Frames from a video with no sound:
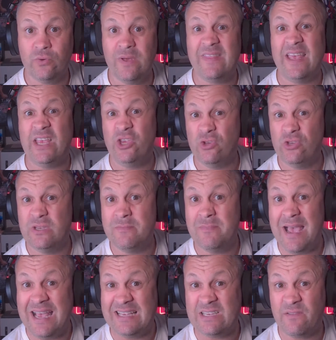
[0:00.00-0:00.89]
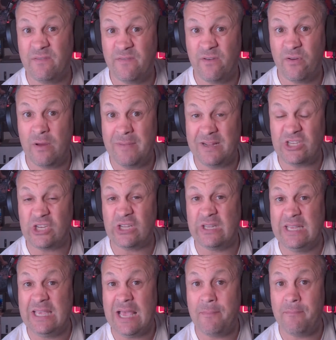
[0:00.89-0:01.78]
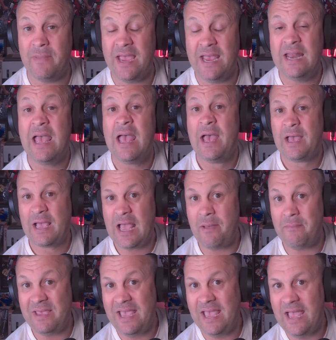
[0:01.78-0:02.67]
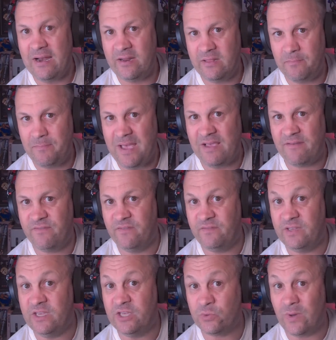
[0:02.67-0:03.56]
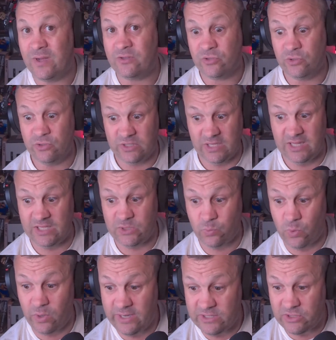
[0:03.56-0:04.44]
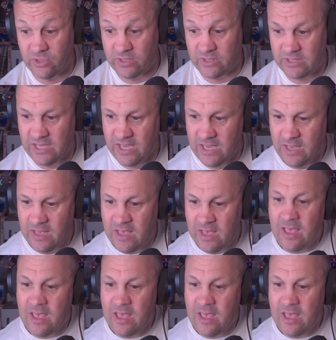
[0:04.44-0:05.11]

and they use him as very much a link-up man coming out of the back 50 as well too, so that's why he's got it there.